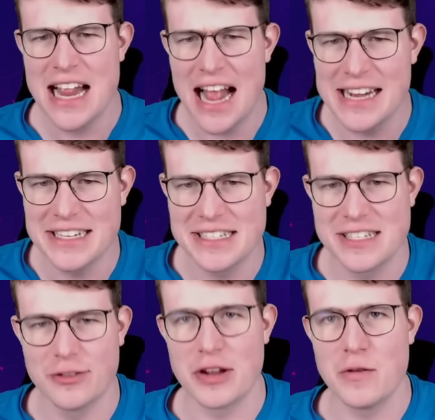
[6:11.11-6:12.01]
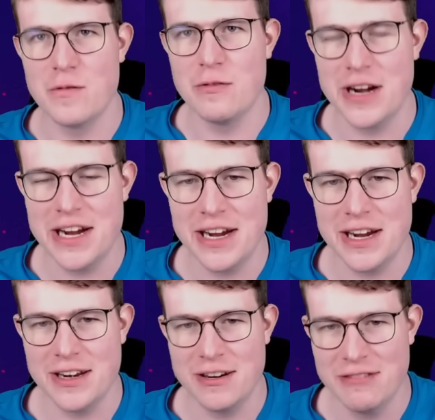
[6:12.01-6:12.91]
And this is looking
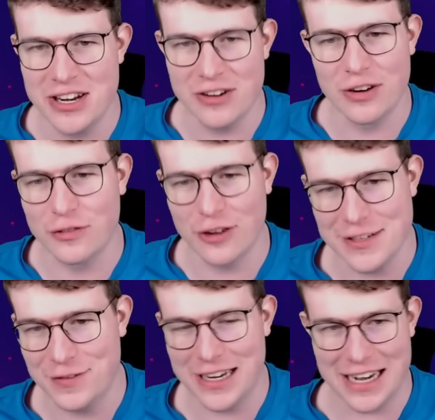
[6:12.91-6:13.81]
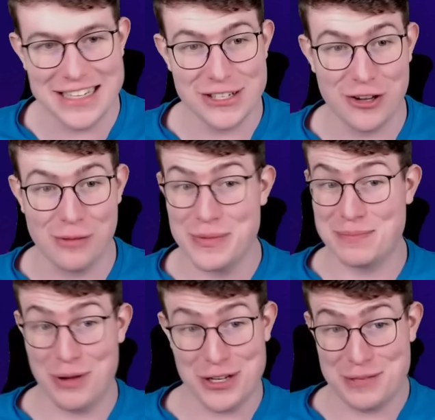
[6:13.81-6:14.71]
really, really good. Of course, I feel like Elixir Golem is
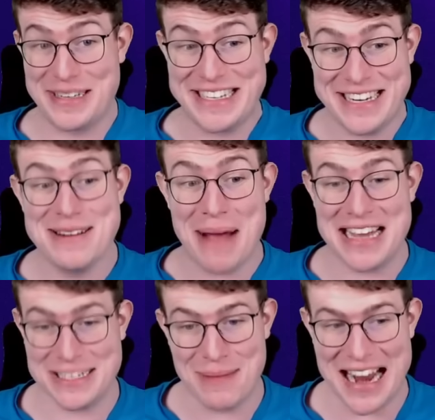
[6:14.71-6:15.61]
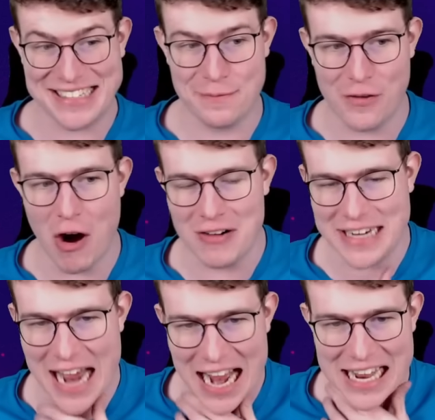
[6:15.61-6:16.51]
possibly the best matchup for our
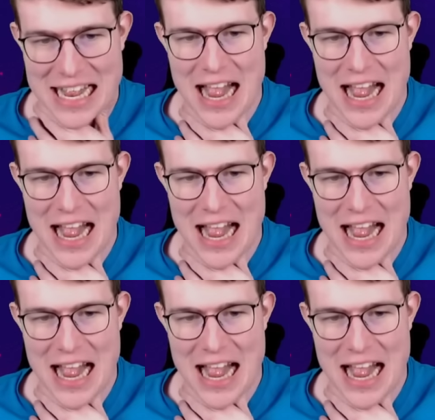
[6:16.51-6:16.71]
deck.